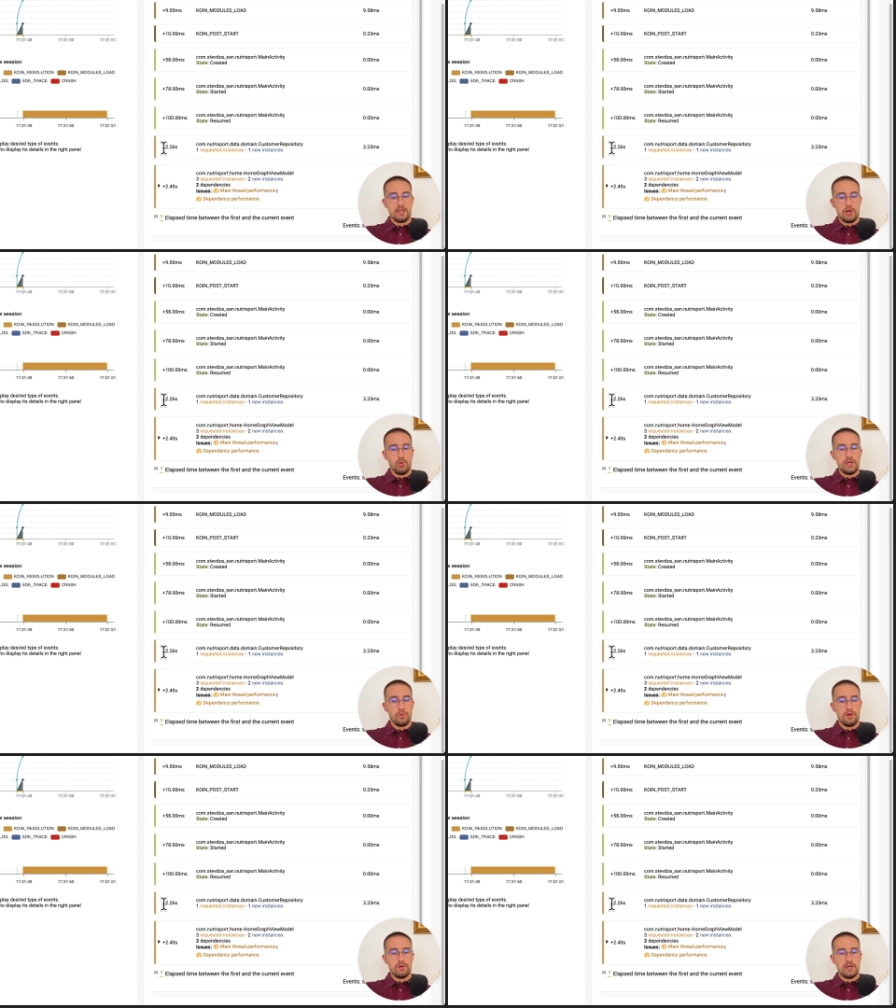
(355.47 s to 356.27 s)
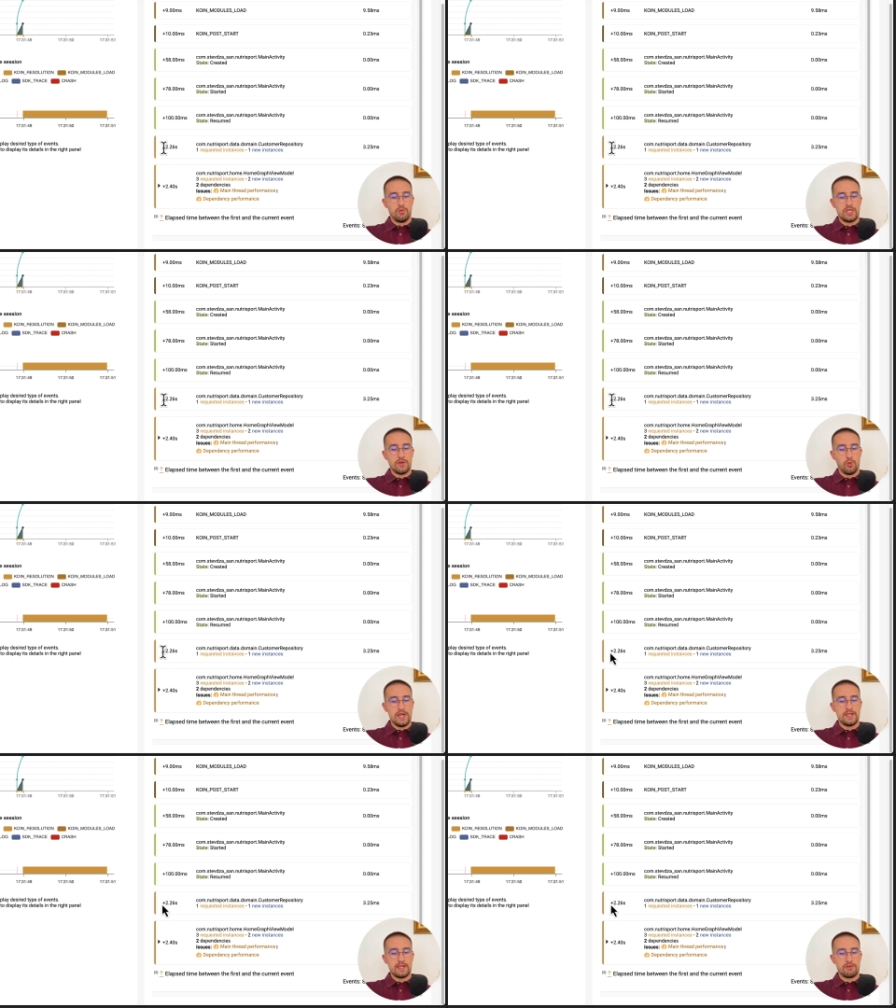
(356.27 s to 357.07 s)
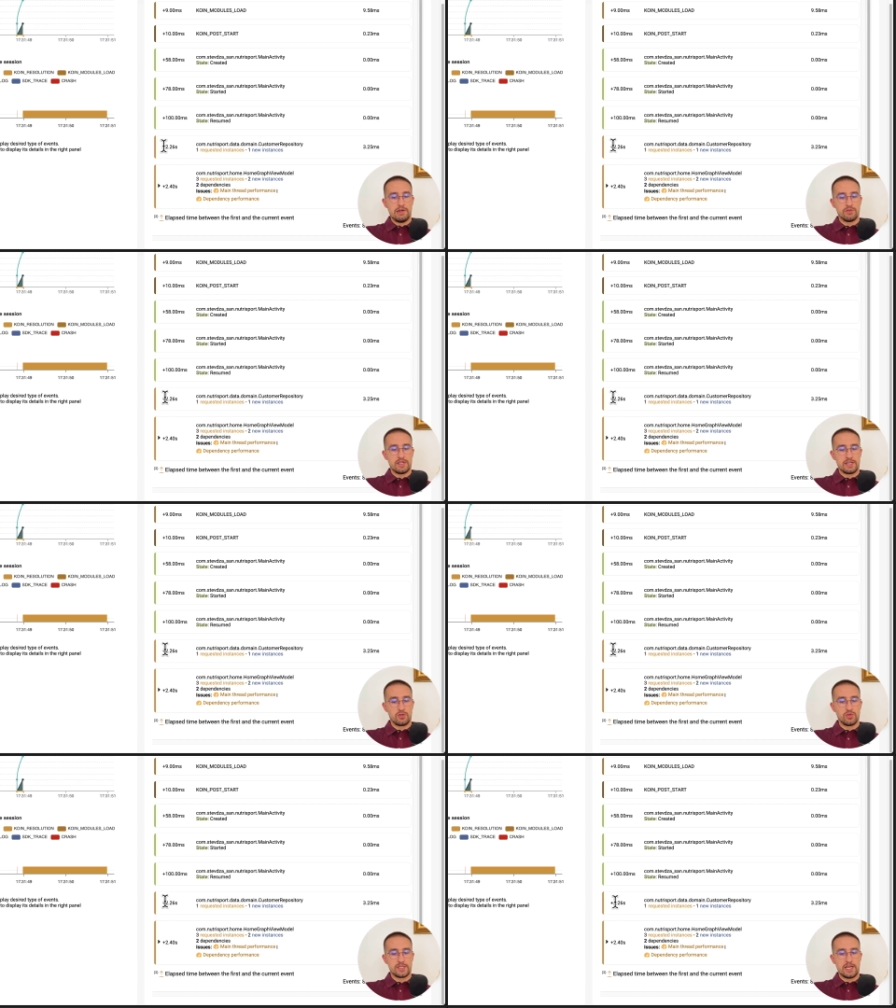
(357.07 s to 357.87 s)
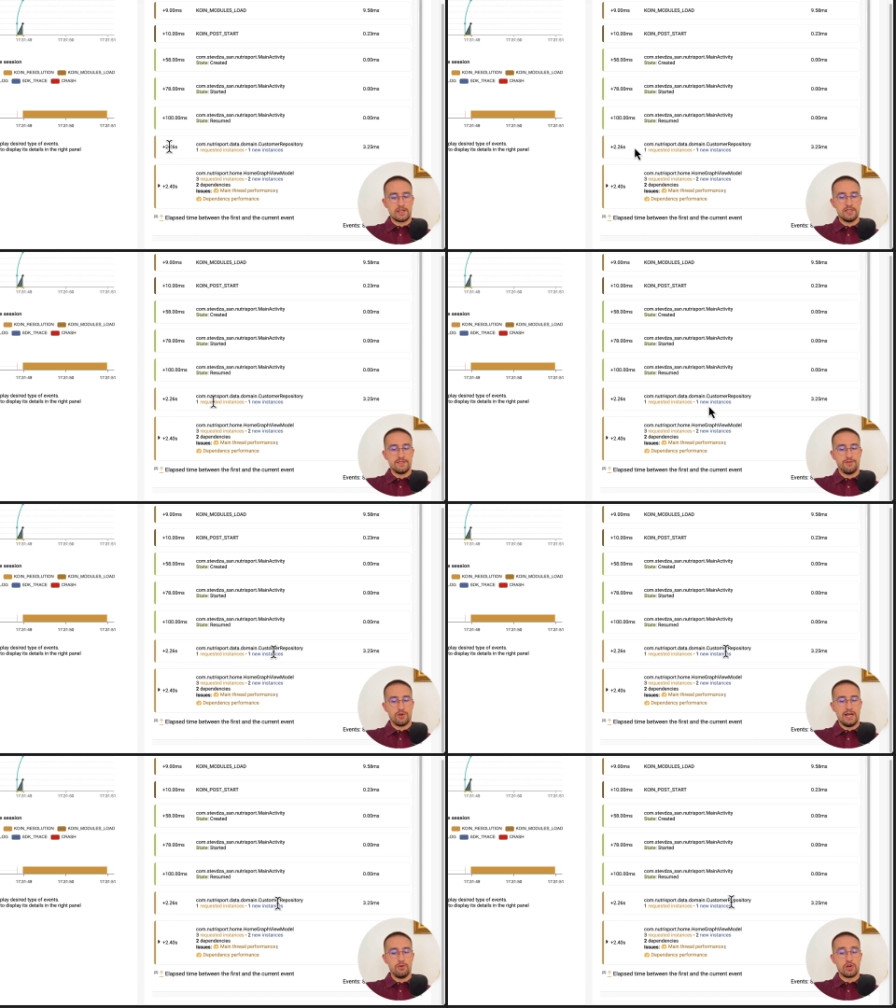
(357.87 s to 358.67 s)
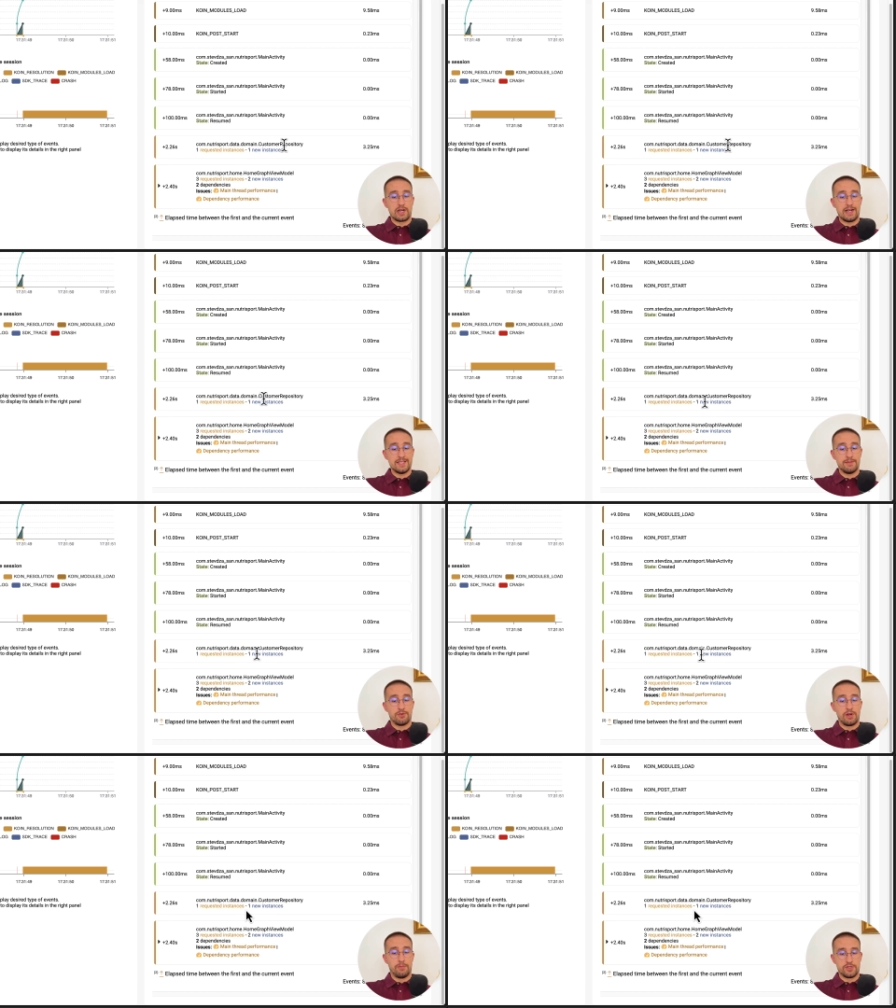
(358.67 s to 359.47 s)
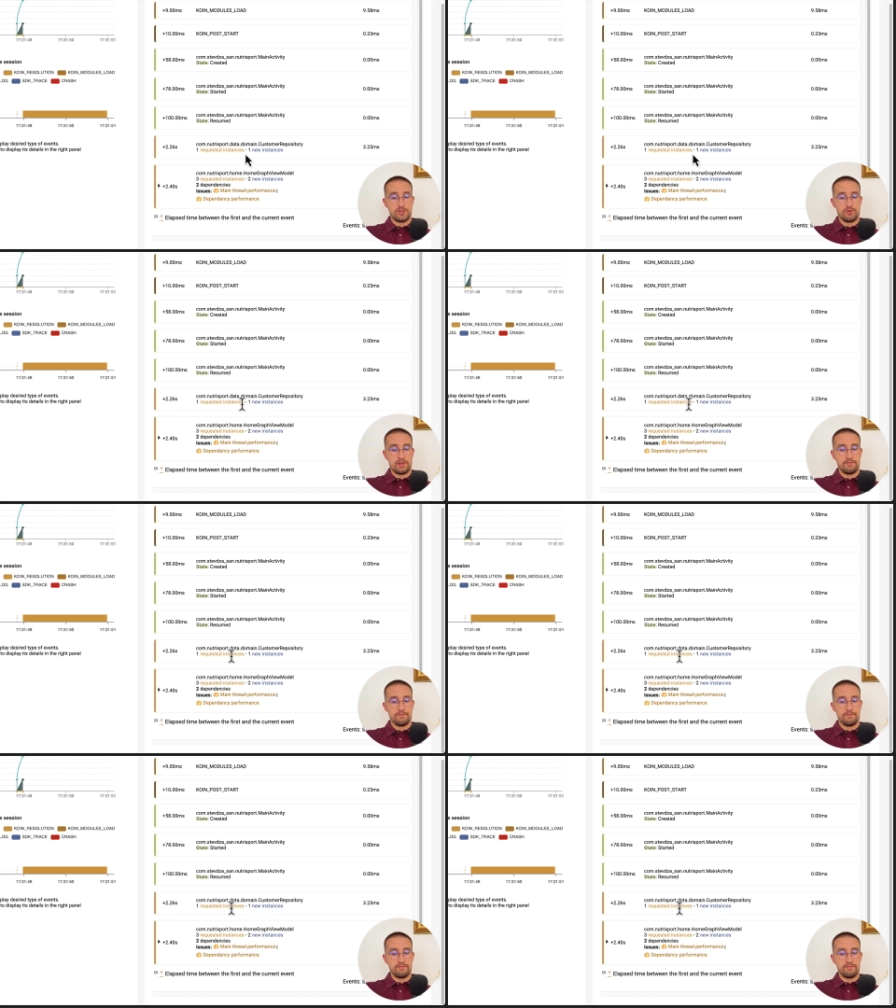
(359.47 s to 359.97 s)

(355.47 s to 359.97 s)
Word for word: we have waited around 2 seconds for our customer repository.